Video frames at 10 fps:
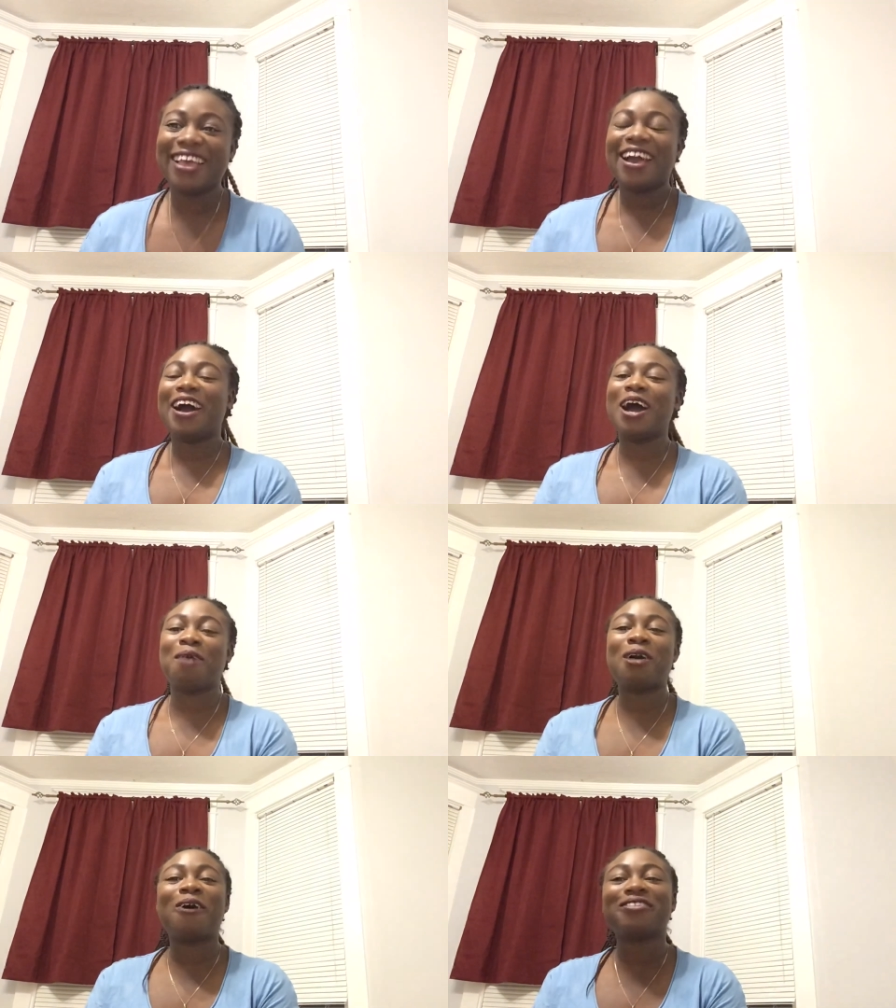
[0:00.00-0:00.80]

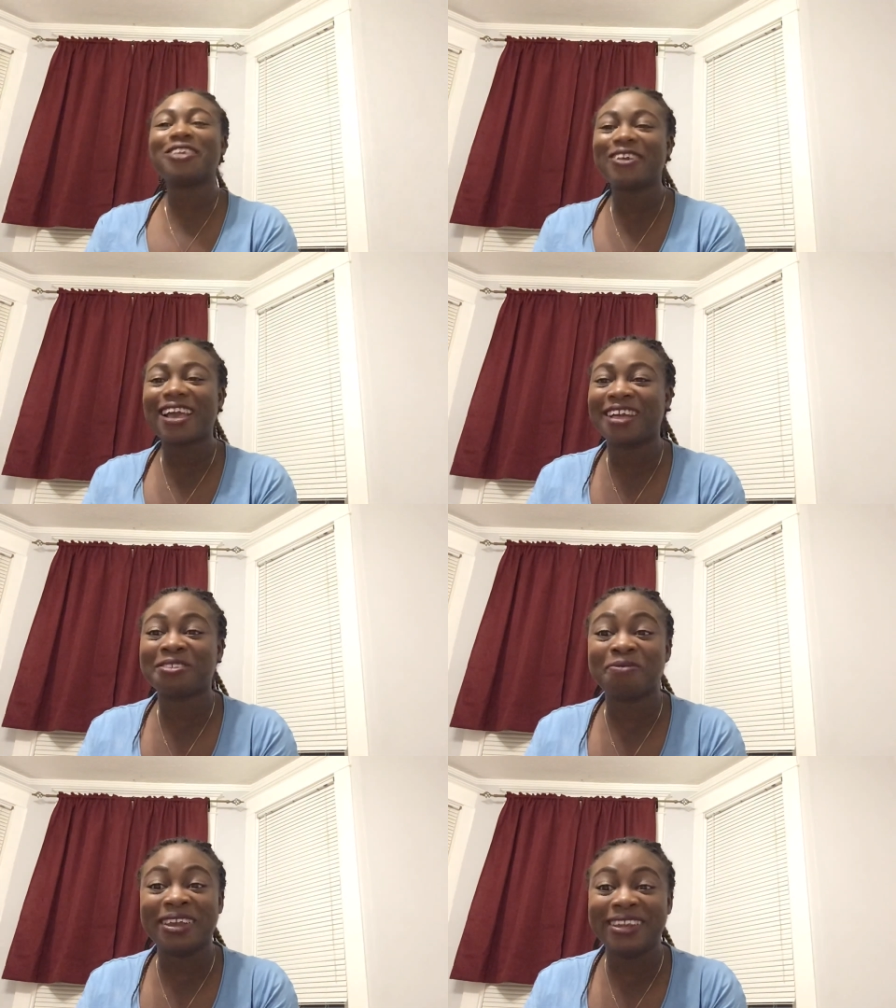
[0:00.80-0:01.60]
I'll see you guys in
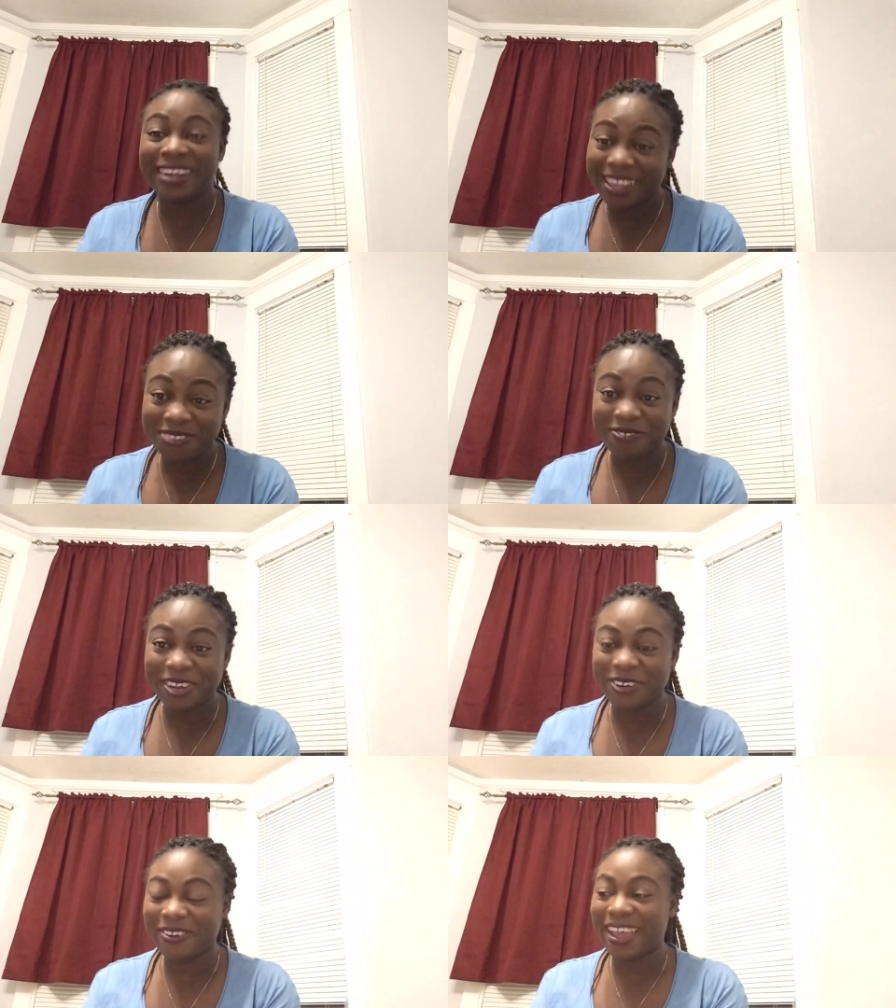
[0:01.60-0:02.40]
my next
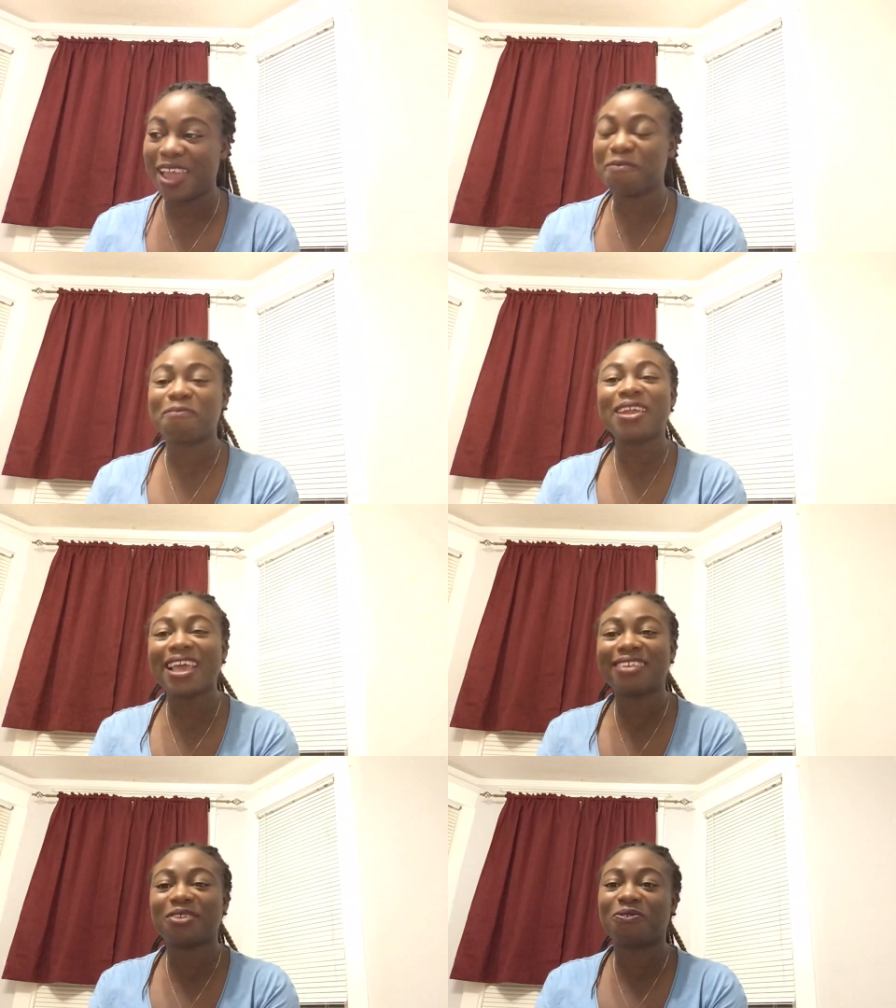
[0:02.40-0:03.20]
video. And
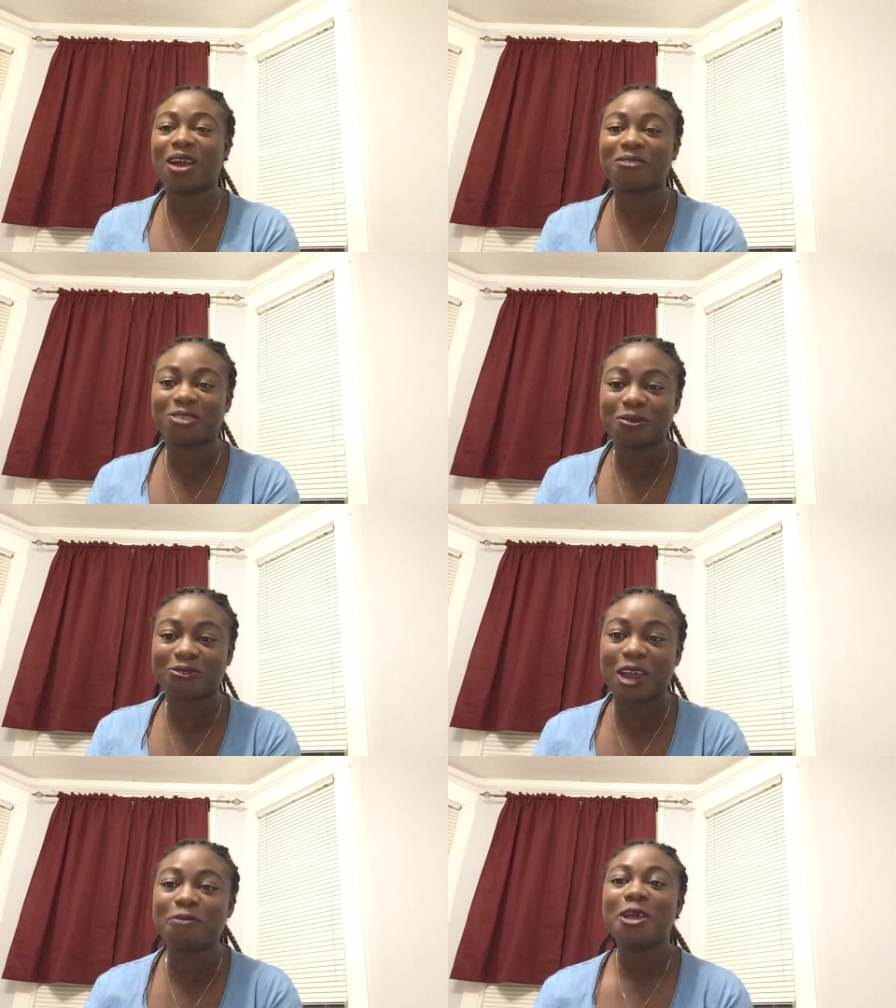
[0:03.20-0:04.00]
please, if you haven't
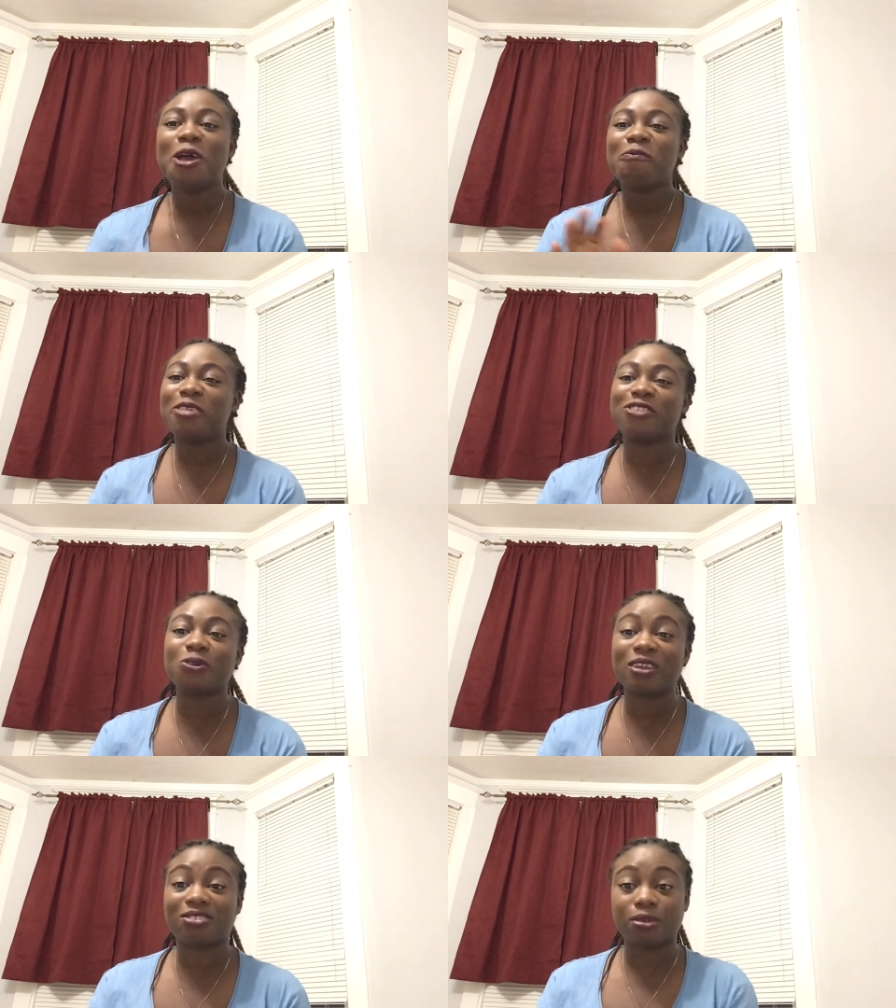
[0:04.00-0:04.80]
subscribed, please do
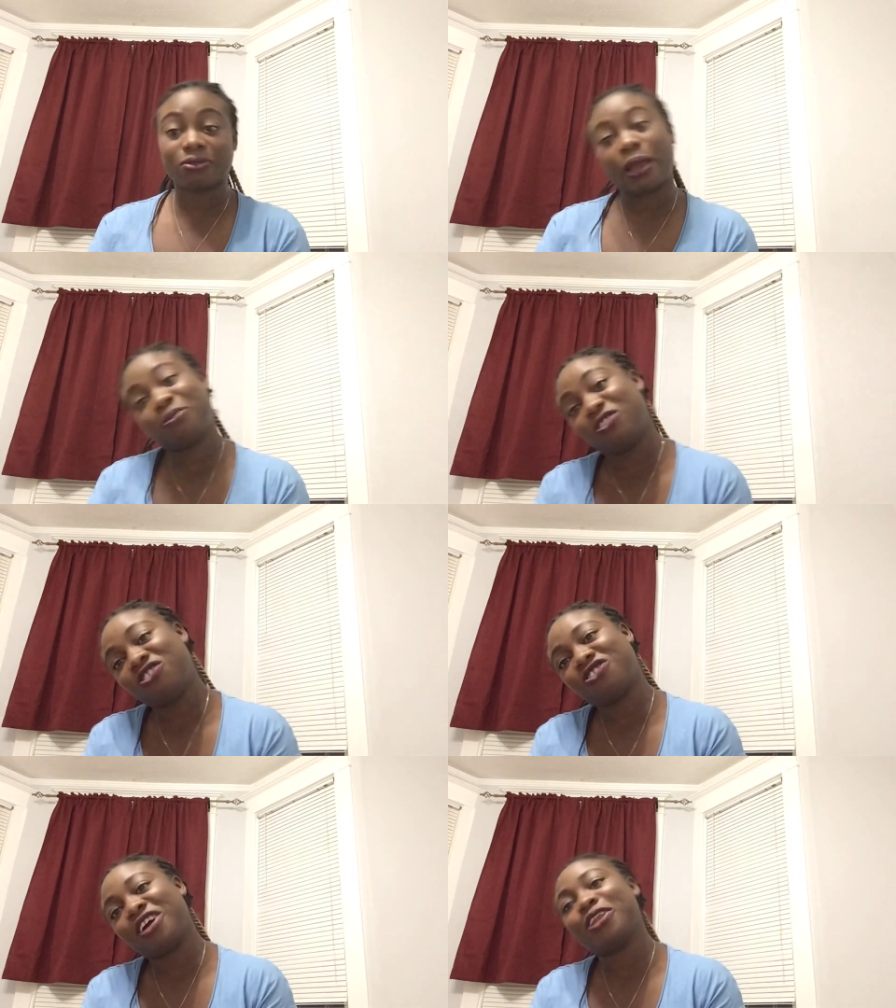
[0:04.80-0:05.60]
it to subscribe to this
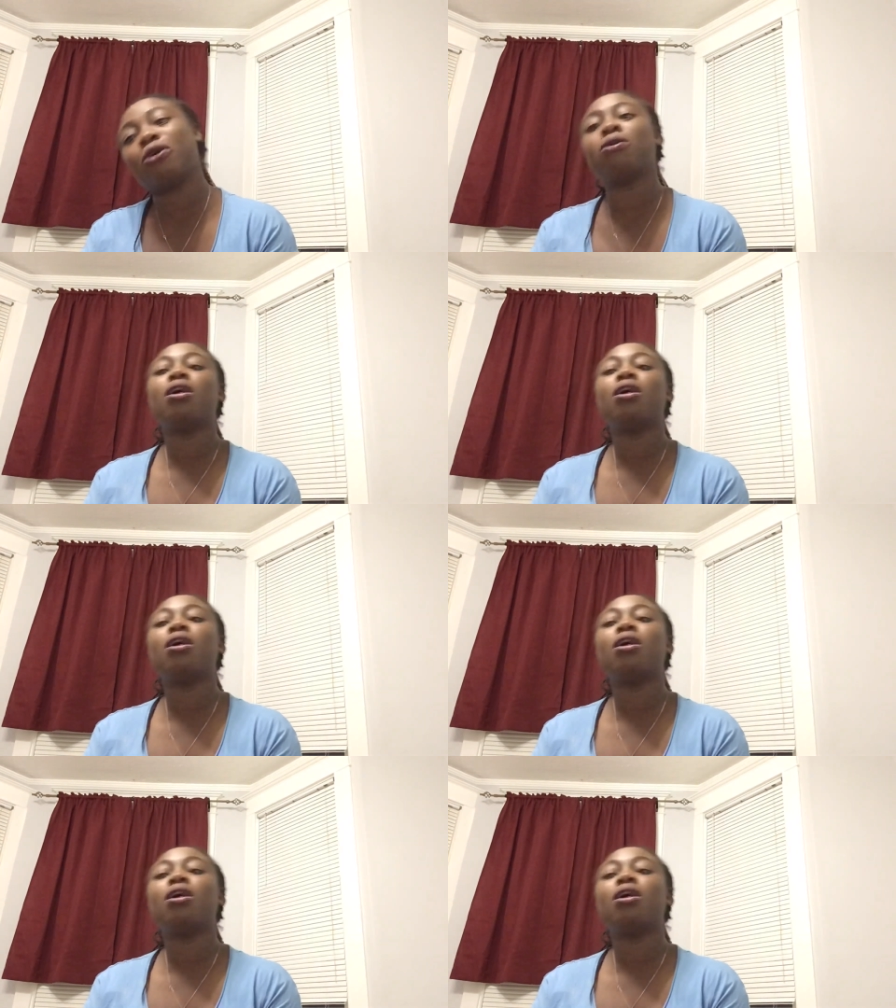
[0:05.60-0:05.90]
channel.